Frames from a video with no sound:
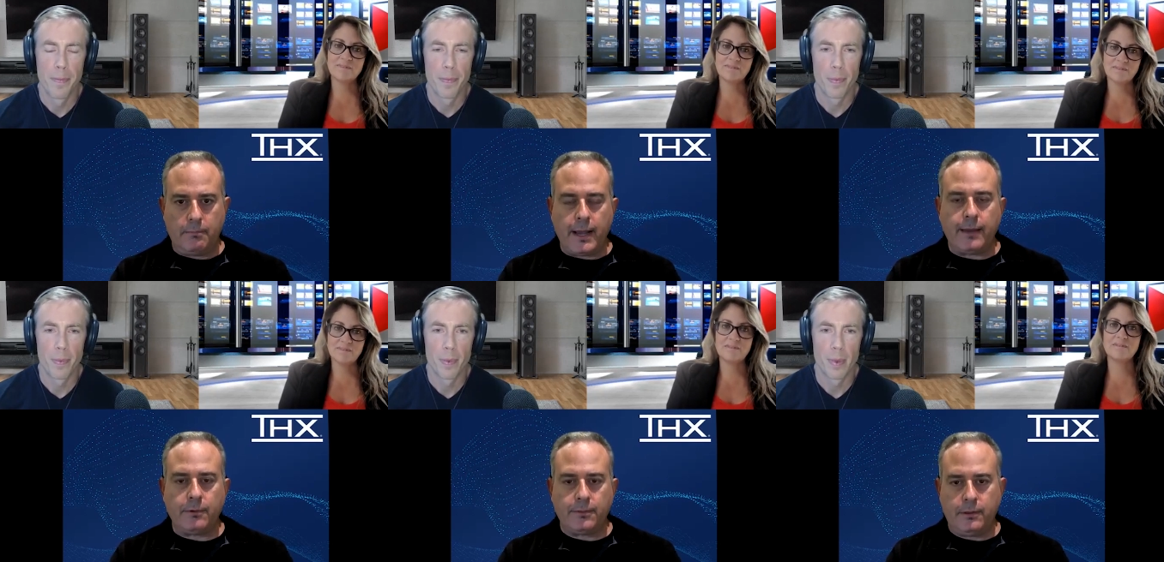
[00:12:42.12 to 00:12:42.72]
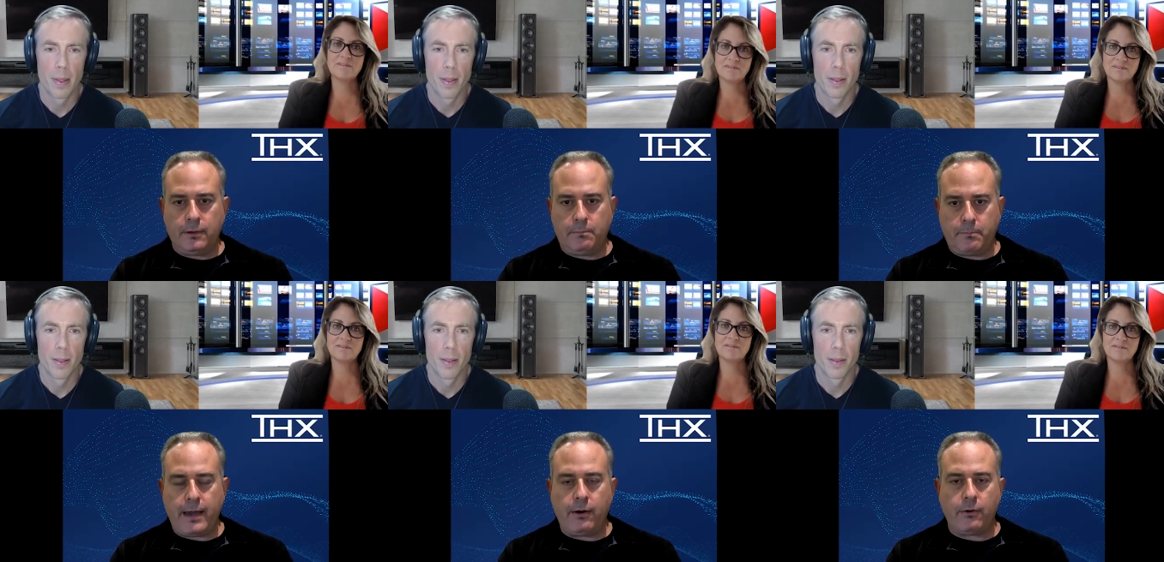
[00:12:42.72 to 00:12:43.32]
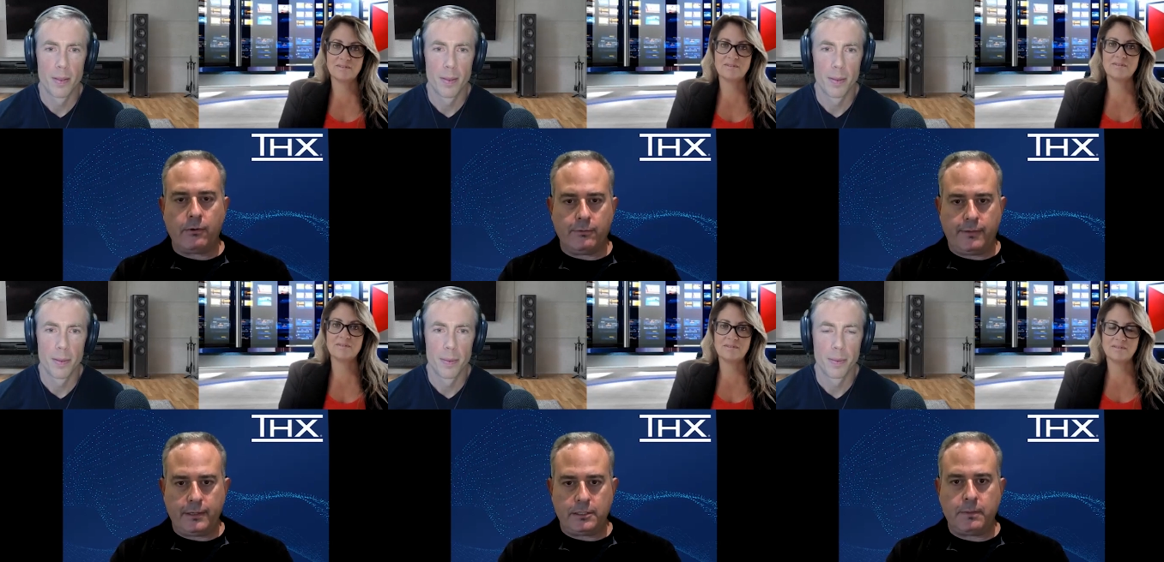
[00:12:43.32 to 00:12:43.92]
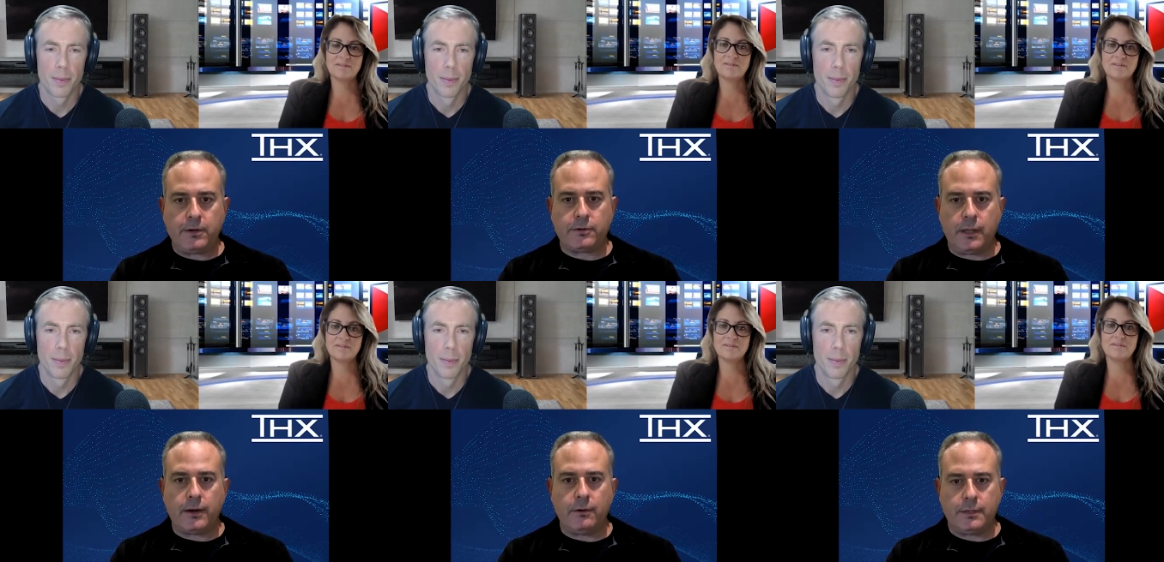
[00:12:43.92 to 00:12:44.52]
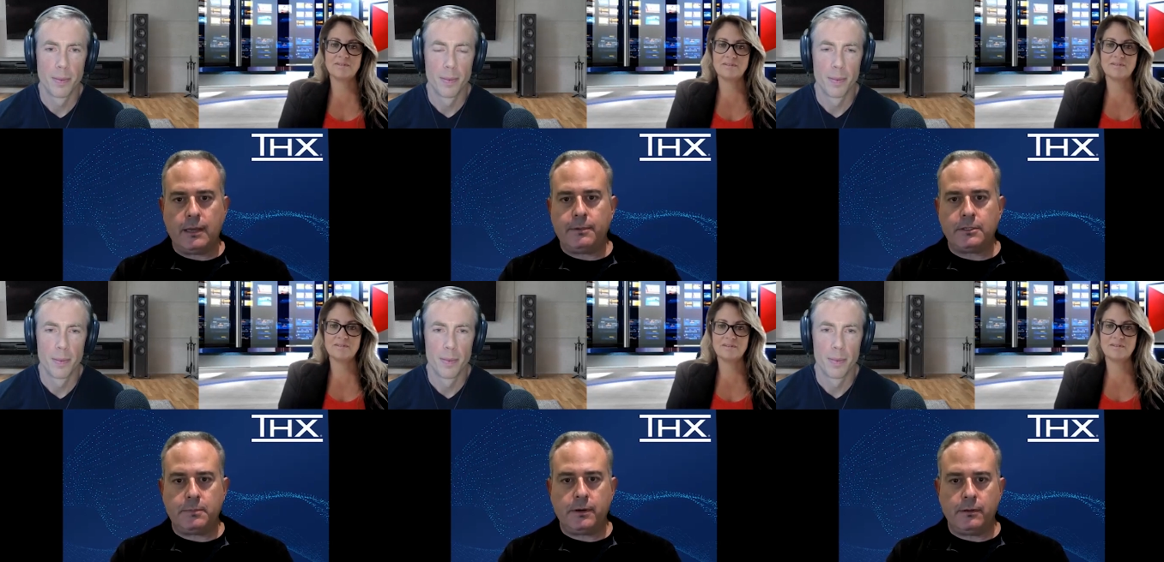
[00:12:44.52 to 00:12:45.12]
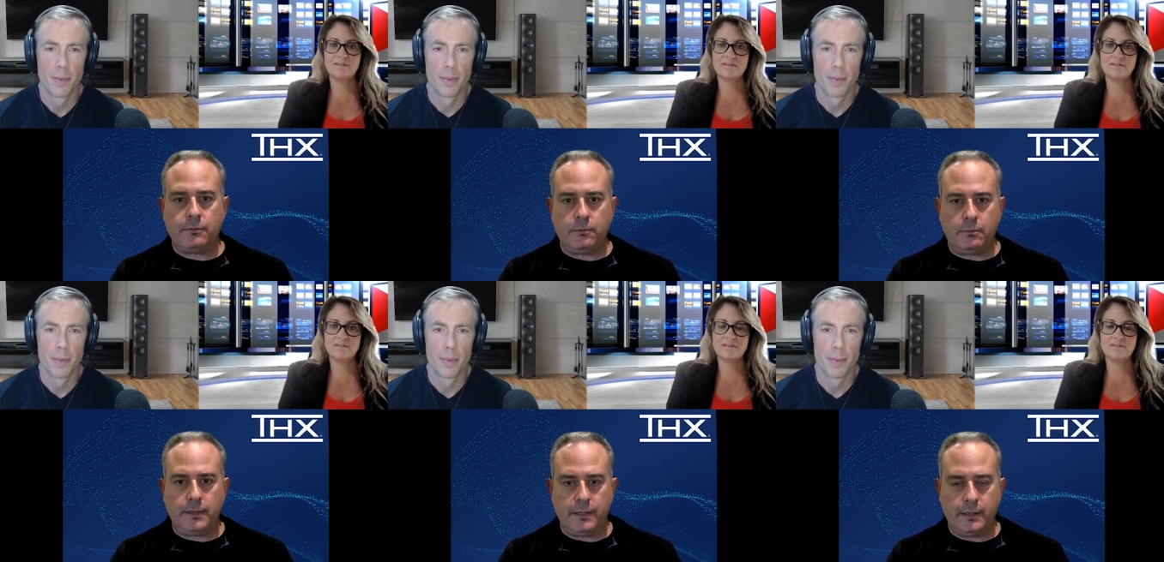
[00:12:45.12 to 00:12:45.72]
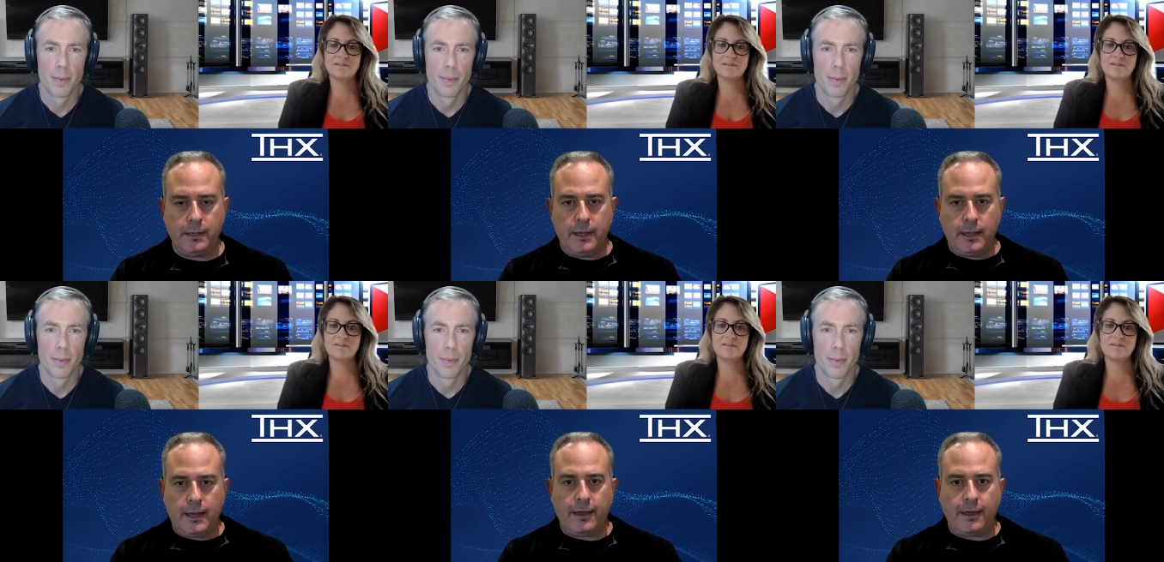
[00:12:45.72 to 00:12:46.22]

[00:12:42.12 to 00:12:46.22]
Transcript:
Speaker 1: combined with the power of a spatial audio type experience will be,